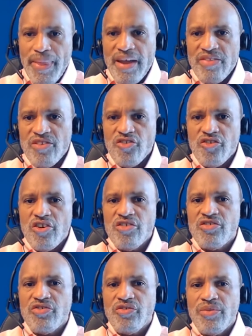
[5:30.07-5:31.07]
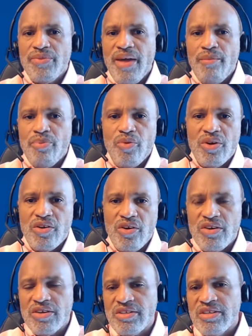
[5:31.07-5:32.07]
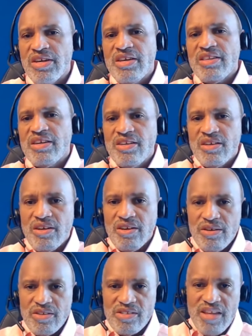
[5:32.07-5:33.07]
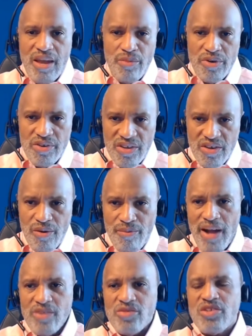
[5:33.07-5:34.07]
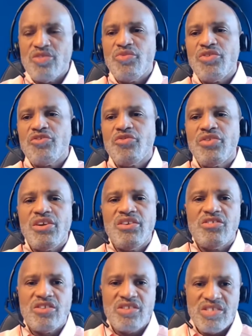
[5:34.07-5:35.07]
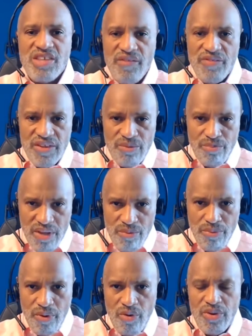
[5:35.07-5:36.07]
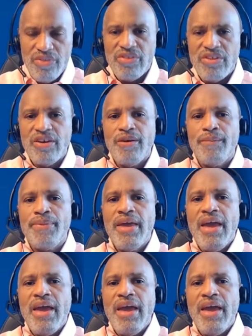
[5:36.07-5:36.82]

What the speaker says: And the church from that point on, they did a San Bernardino mountain retreat, took 70 people with them,